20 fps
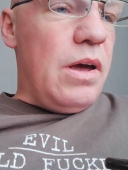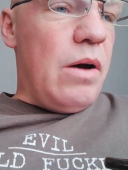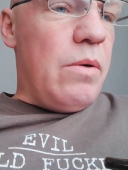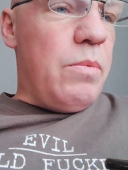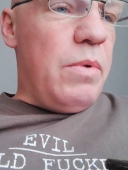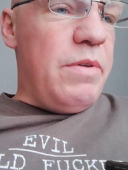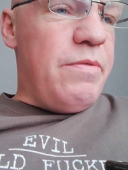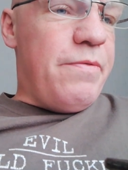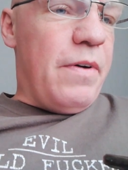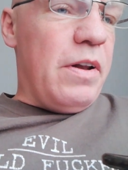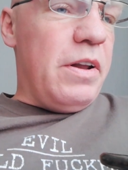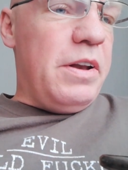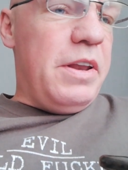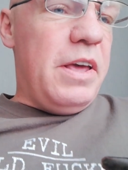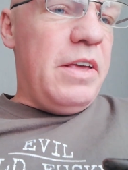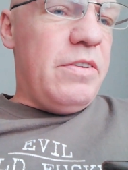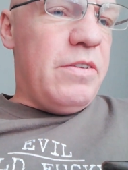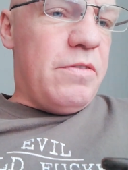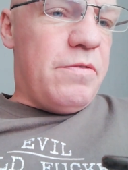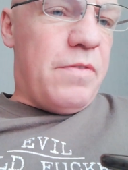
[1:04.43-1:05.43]
we followed
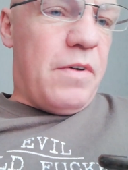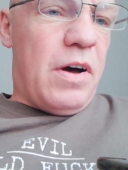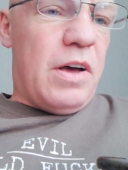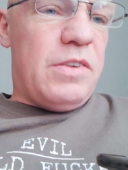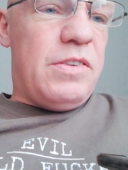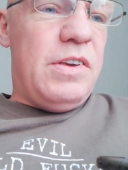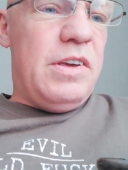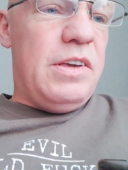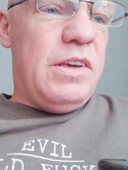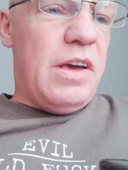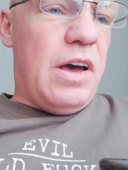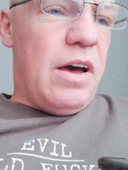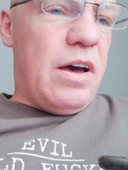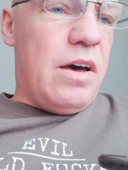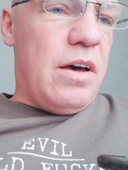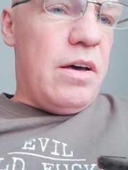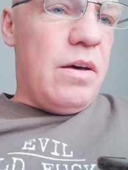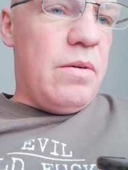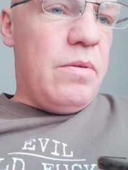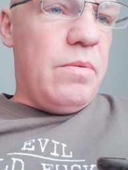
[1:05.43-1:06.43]
his advice. He,
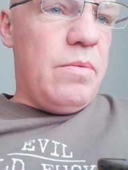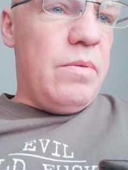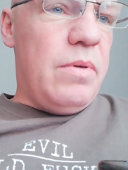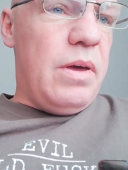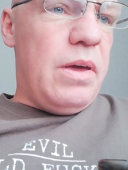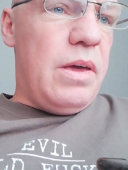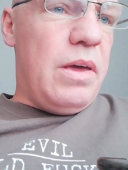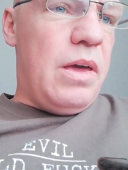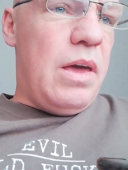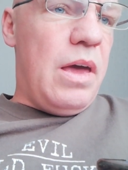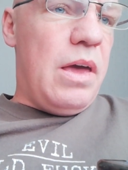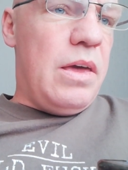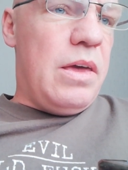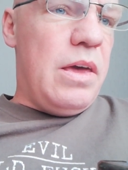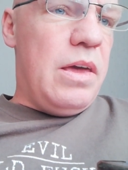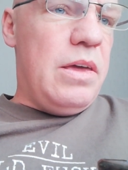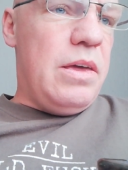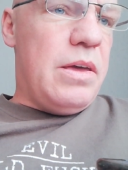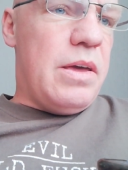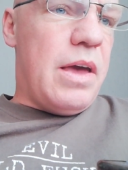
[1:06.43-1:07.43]
uh, he,
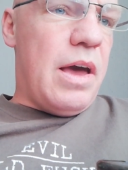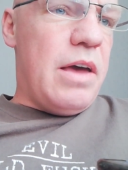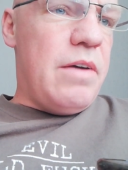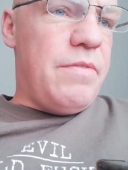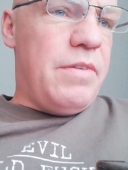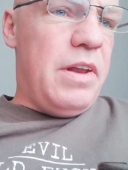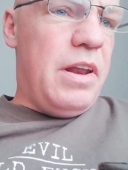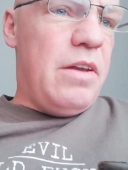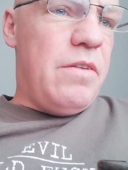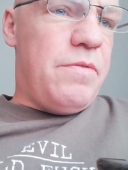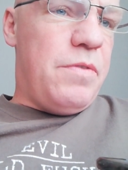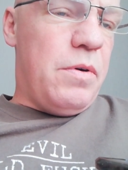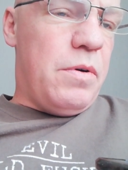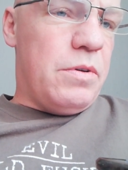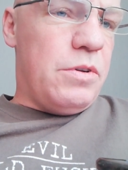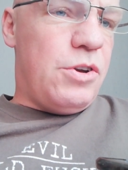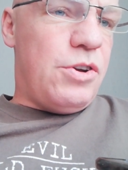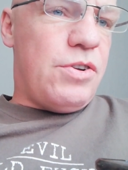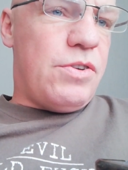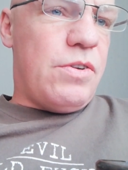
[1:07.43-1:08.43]
he gave an interview
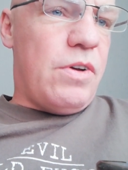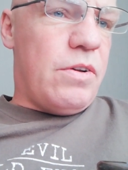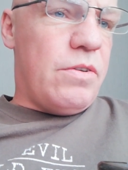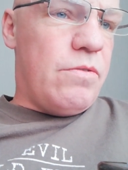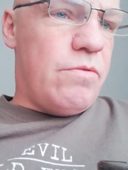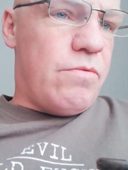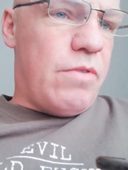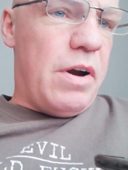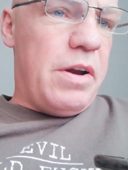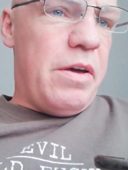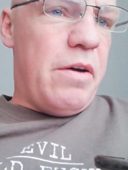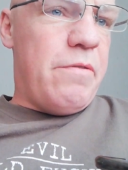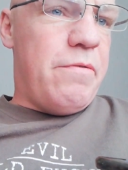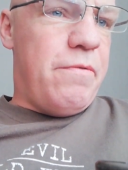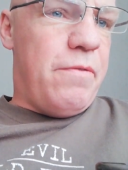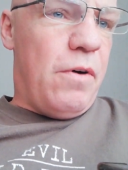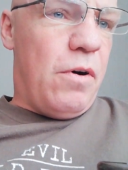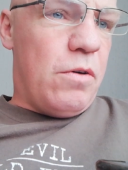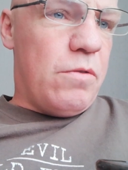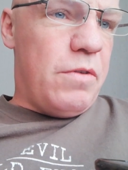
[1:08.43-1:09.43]
on on Radio
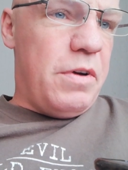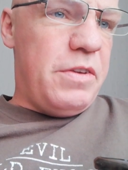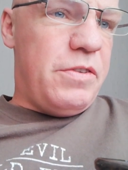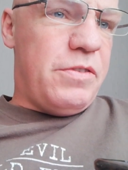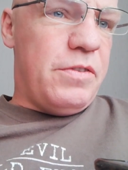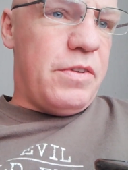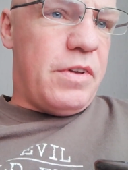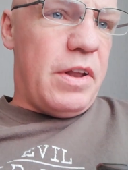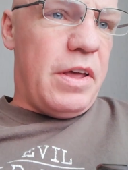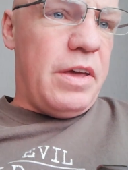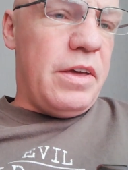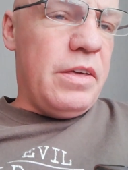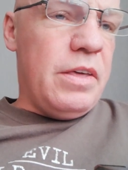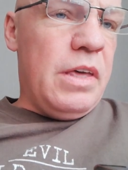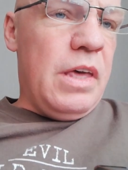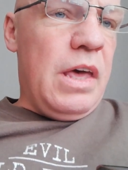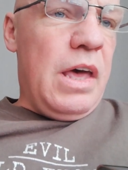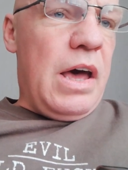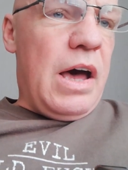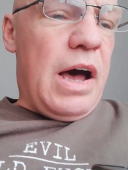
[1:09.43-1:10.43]
Four recently,
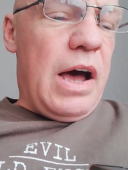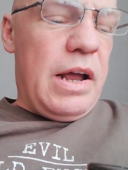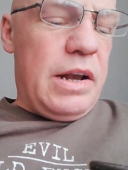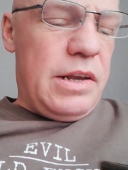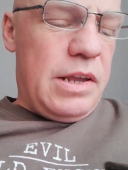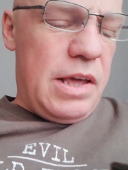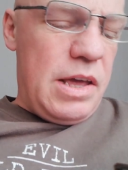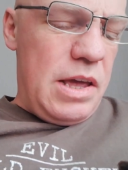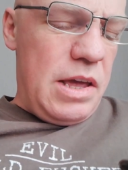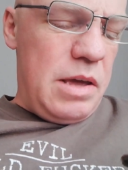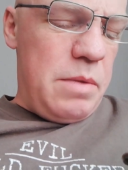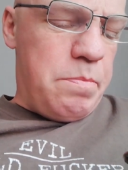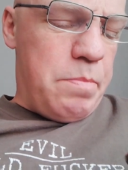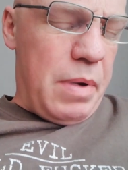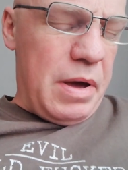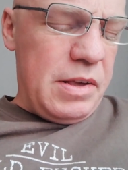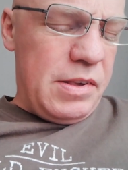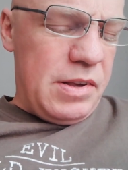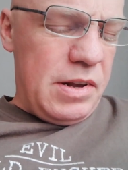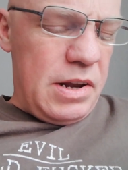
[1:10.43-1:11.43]
and he
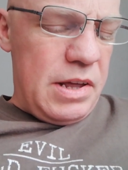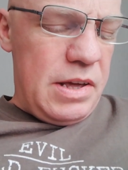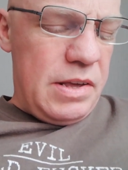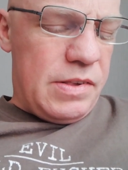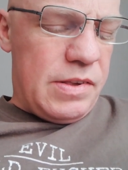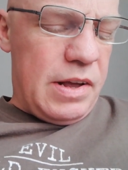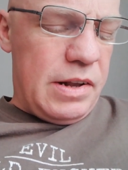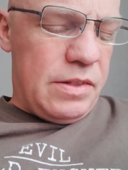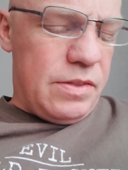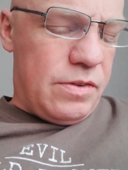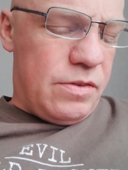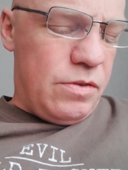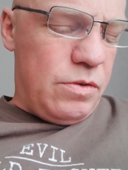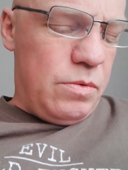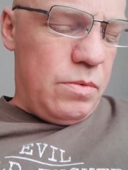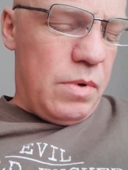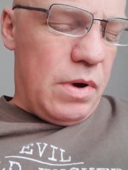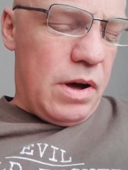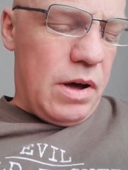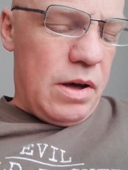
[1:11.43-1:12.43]
basically said
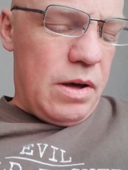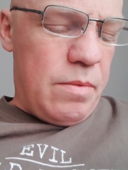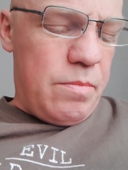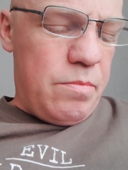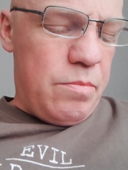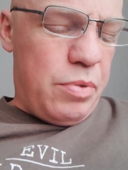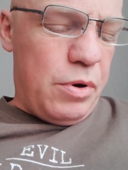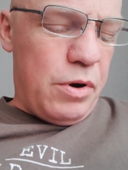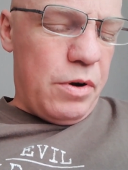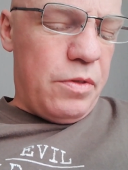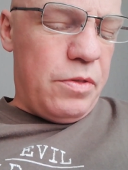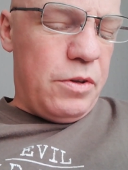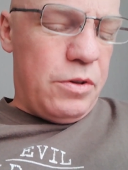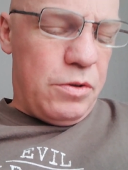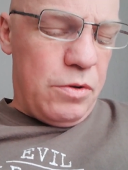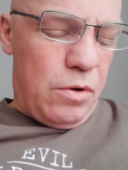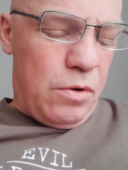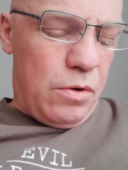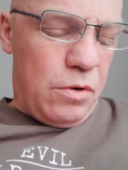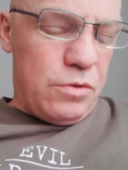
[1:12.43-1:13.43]
to um, put on the
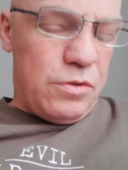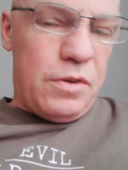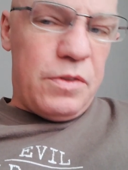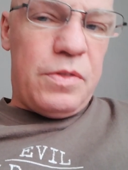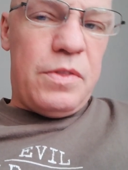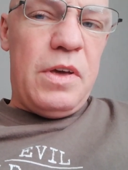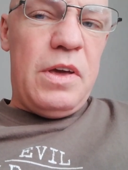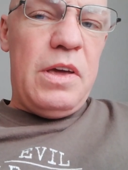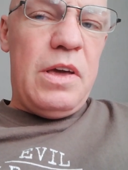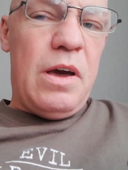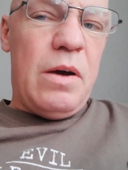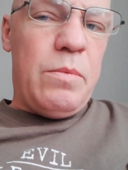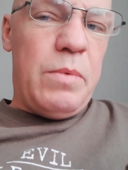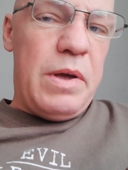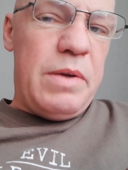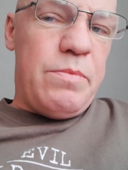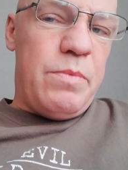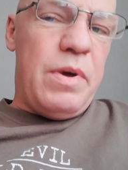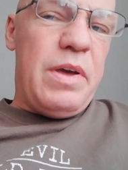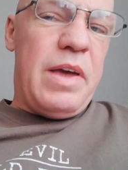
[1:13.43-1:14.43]
doors at the
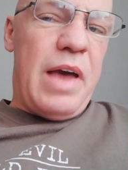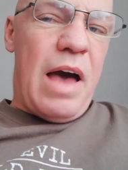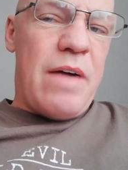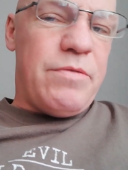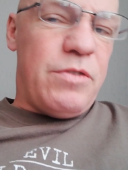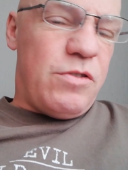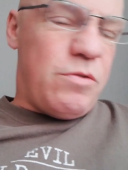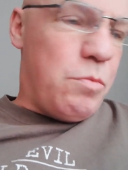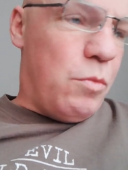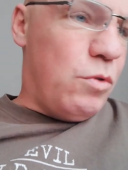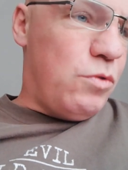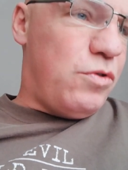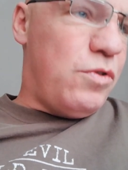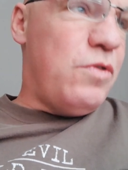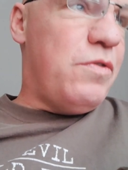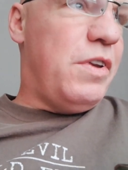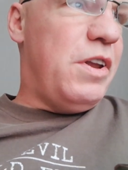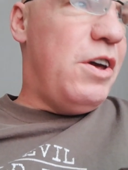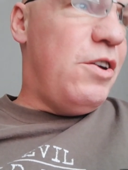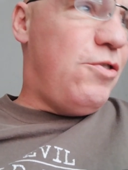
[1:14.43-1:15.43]
we we have a small
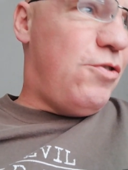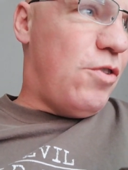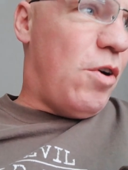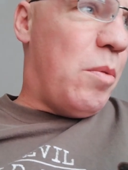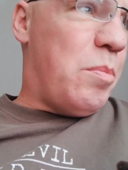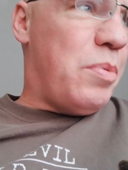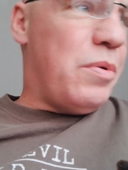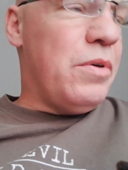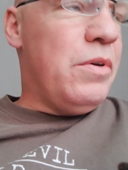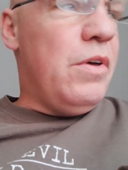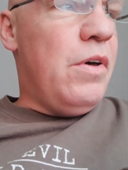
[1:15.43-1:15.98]
souvenir shop